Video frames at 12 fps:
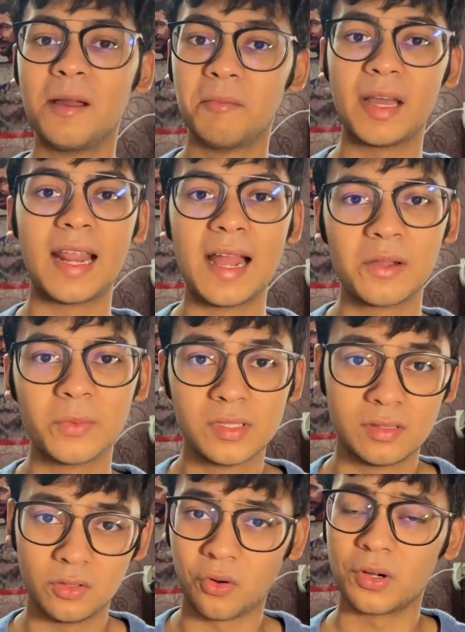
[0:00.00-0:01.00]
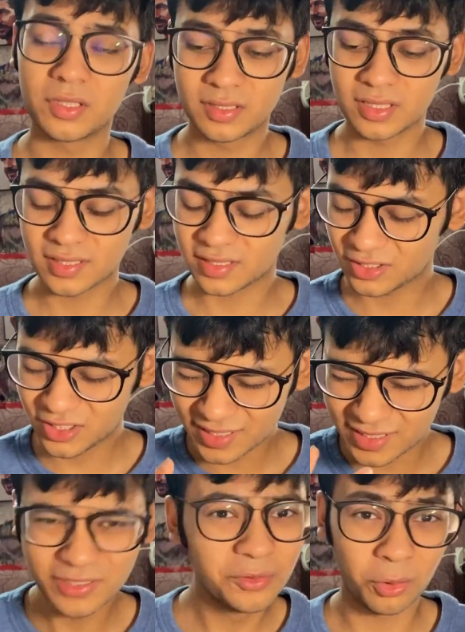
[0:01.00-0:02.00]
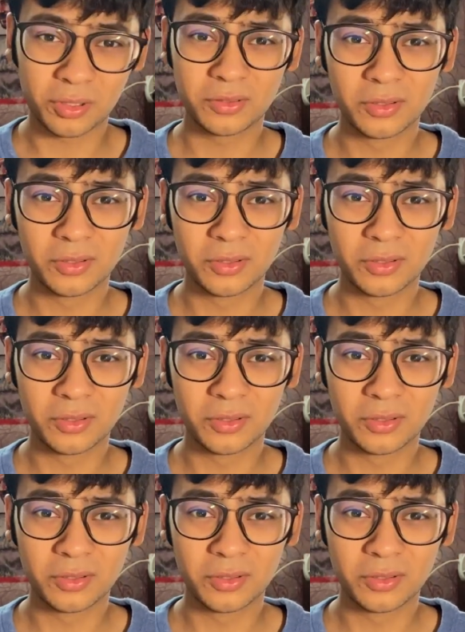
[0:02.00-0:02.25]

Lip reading: my rank was not just not